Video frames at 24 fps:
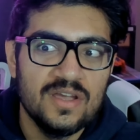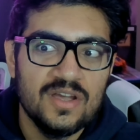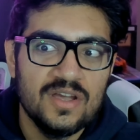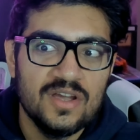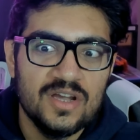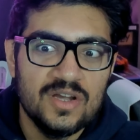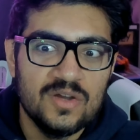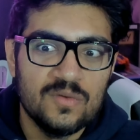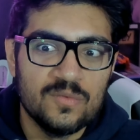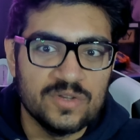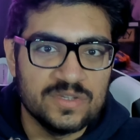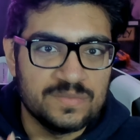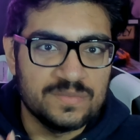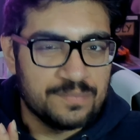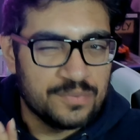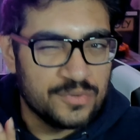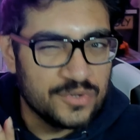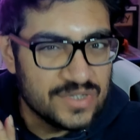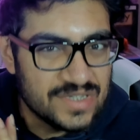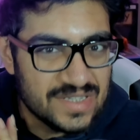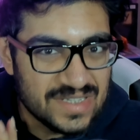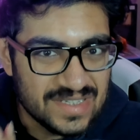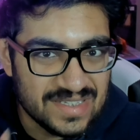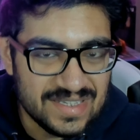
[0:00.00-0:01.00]
was
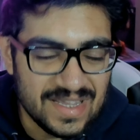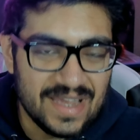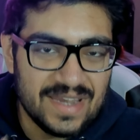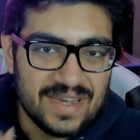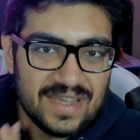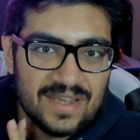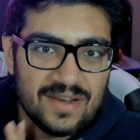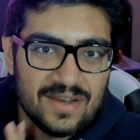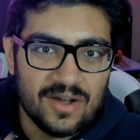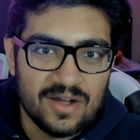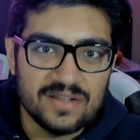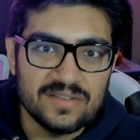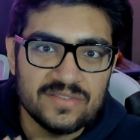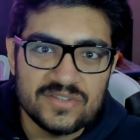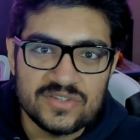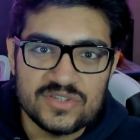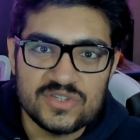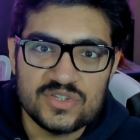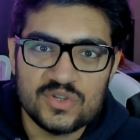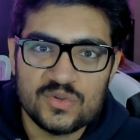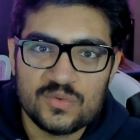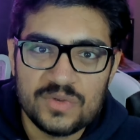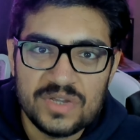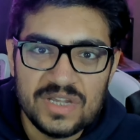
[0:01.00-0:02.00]
presented on the
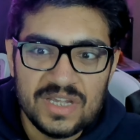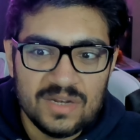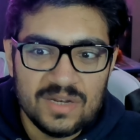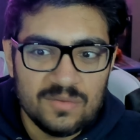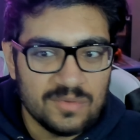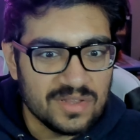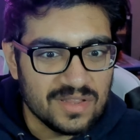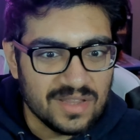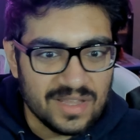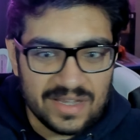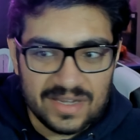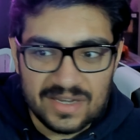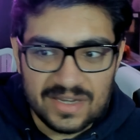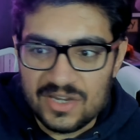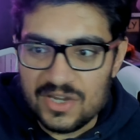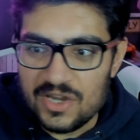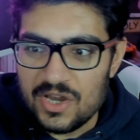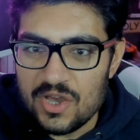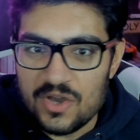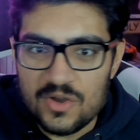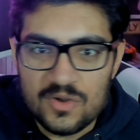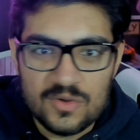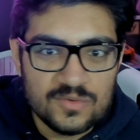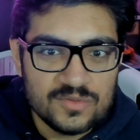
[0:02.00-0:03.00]
screen with like
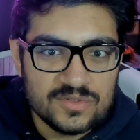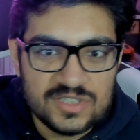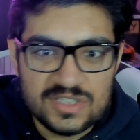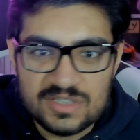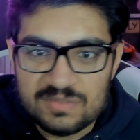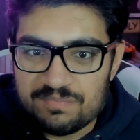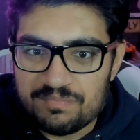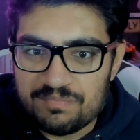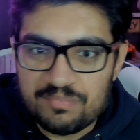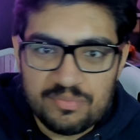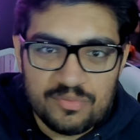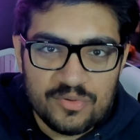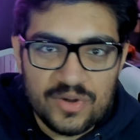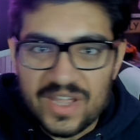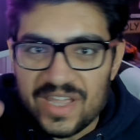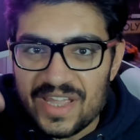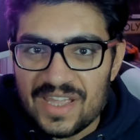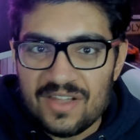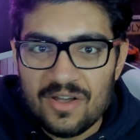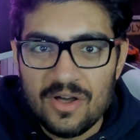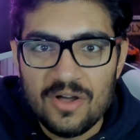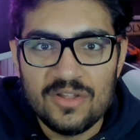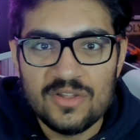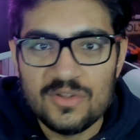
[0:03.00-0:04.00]
no spraying
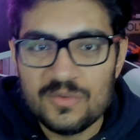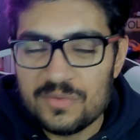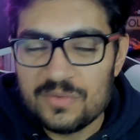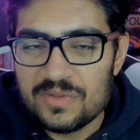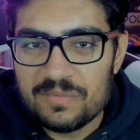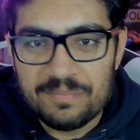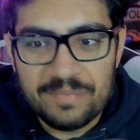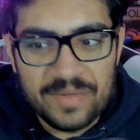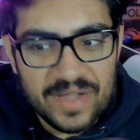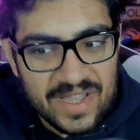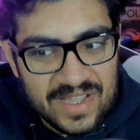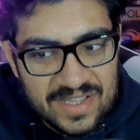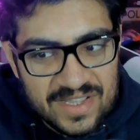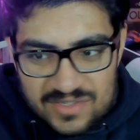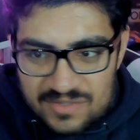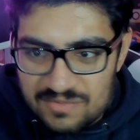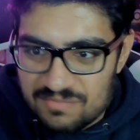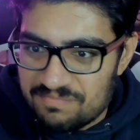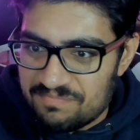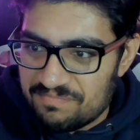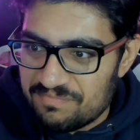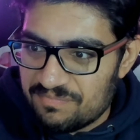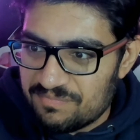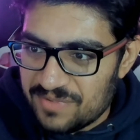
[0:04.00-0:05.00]
all over the place. You
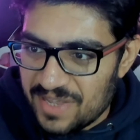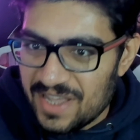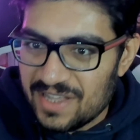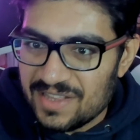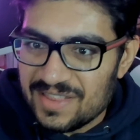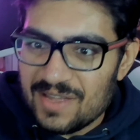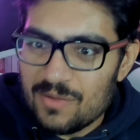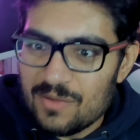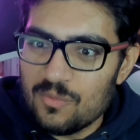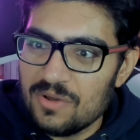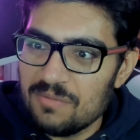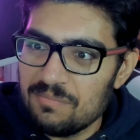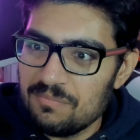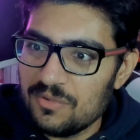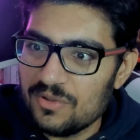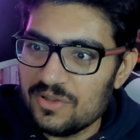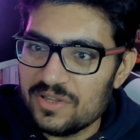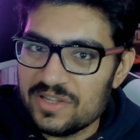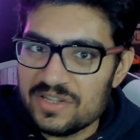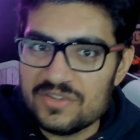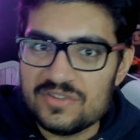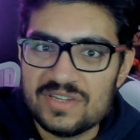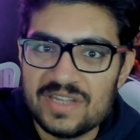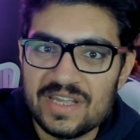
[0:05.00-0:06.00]
take that one
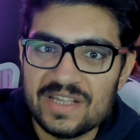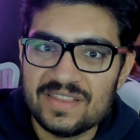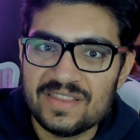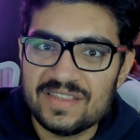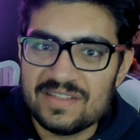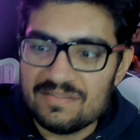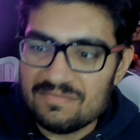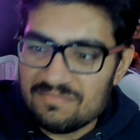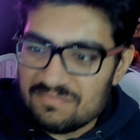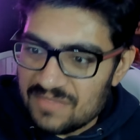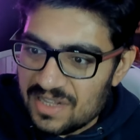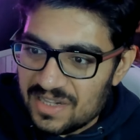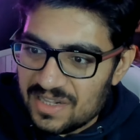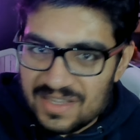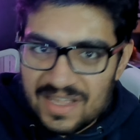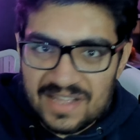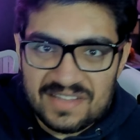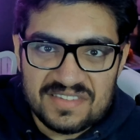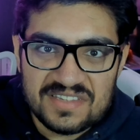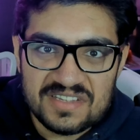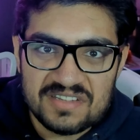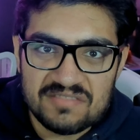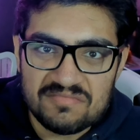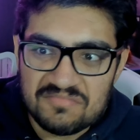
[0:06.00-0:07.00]
bullet, you take the, and that's
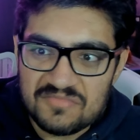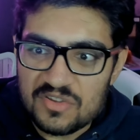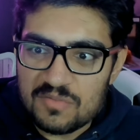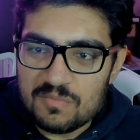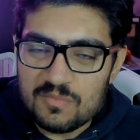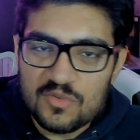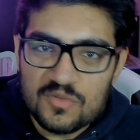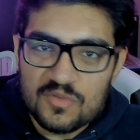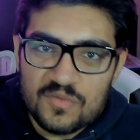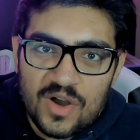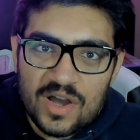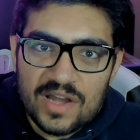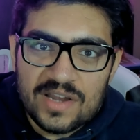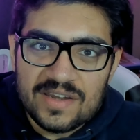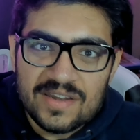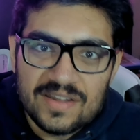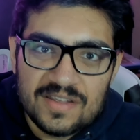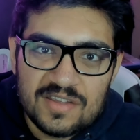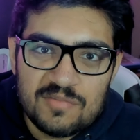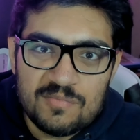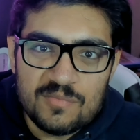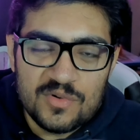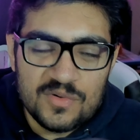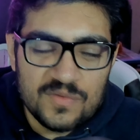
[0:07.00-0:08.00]
it. You move on.
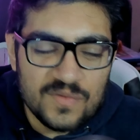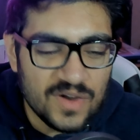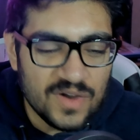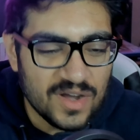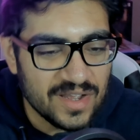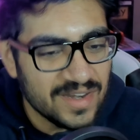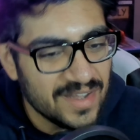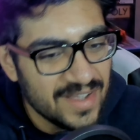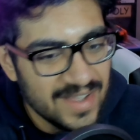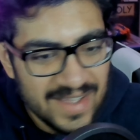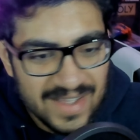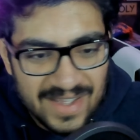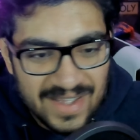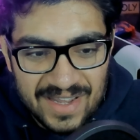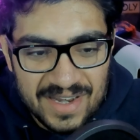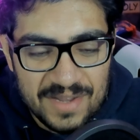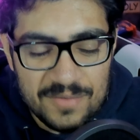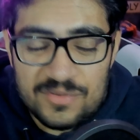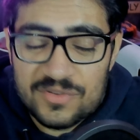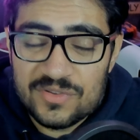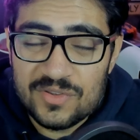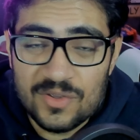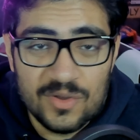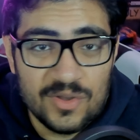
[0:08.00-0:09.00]
You move on. And it
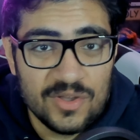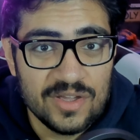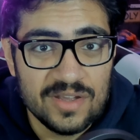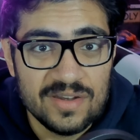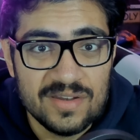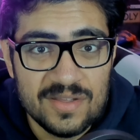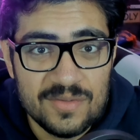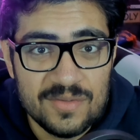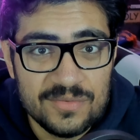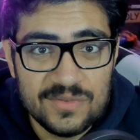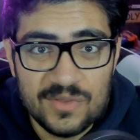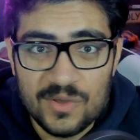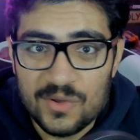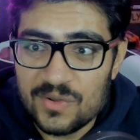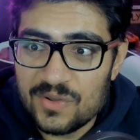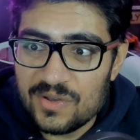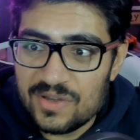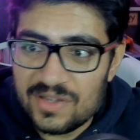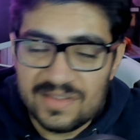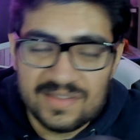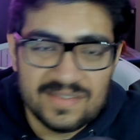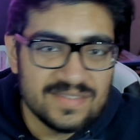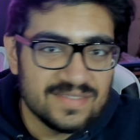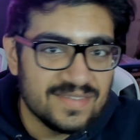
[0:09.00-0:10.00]
was so good. It was so
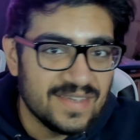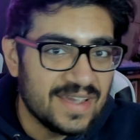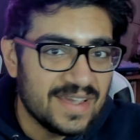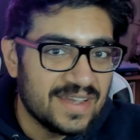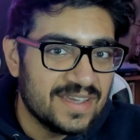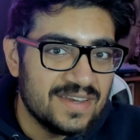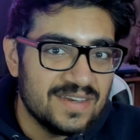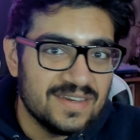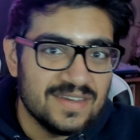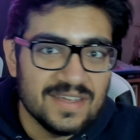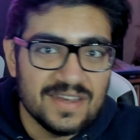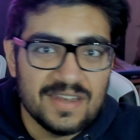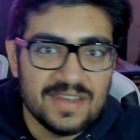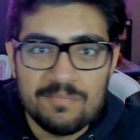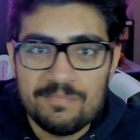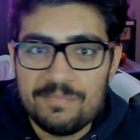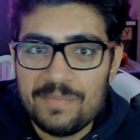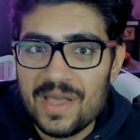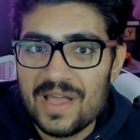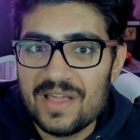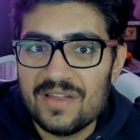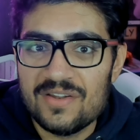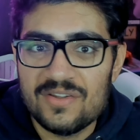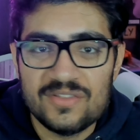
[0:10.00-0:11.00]
good. The second did it
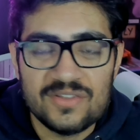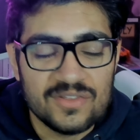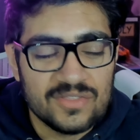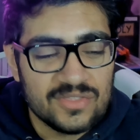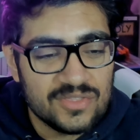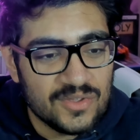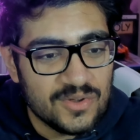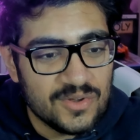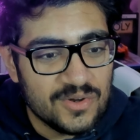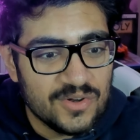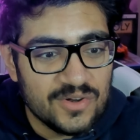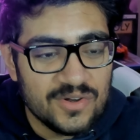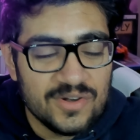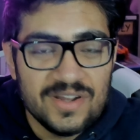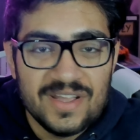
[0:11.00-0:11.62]
better. The third